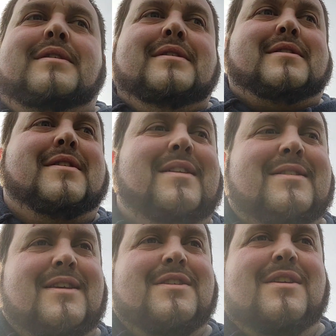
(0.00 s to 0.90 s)
So let's
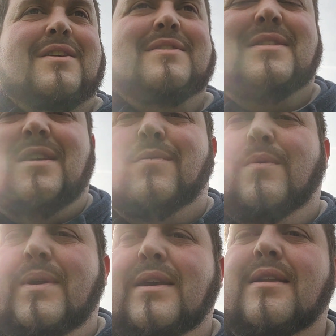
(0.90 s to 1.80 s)
actually go and see what
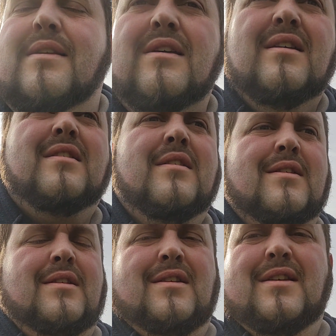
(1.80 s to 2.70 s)
we can
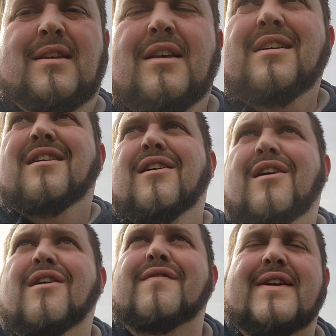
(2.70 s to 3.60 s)

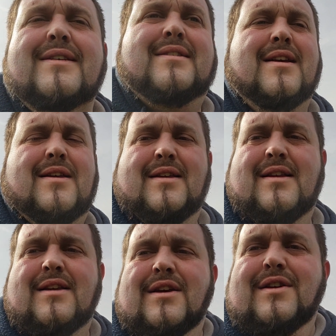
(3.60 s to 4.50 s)
harvest
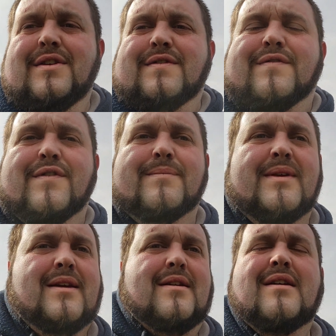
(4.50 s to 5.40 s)
from
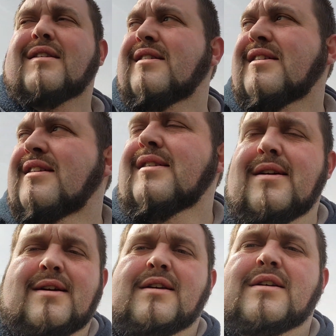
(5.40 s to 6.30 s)
the
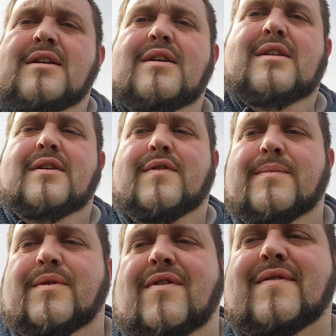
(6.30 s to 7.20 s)

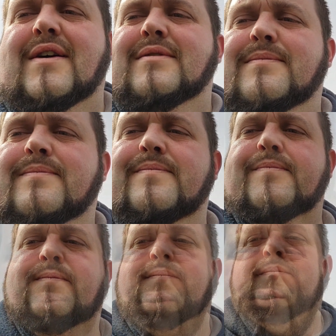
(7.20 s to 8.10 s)
river.
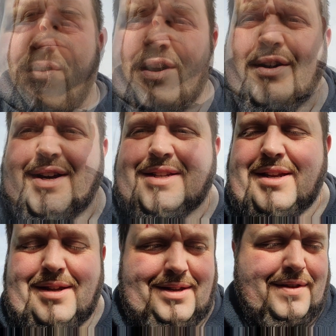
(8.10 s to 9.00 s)
Right guys,
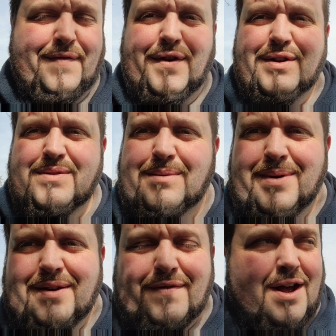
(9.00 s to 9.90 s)
the first one we
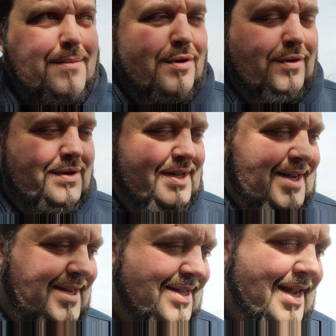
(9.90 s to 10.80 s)
have come across
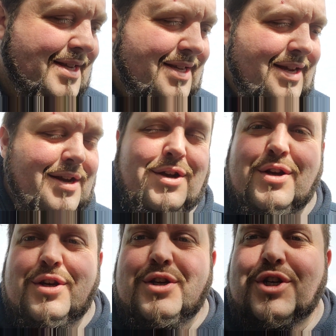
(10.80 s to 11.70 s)
is this
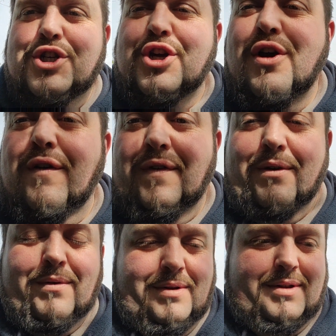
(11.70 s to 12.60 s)
Chervil.